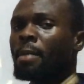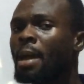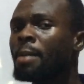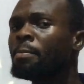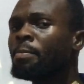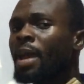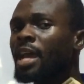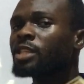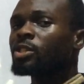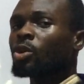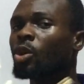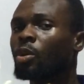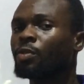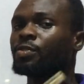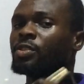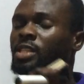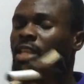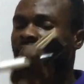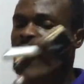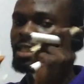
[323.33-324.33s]
members
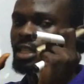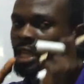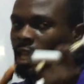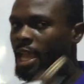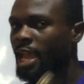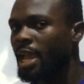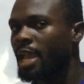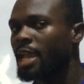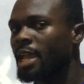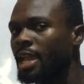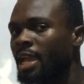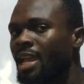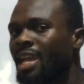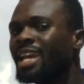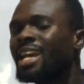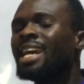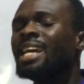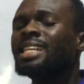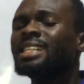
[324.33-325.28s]
of set A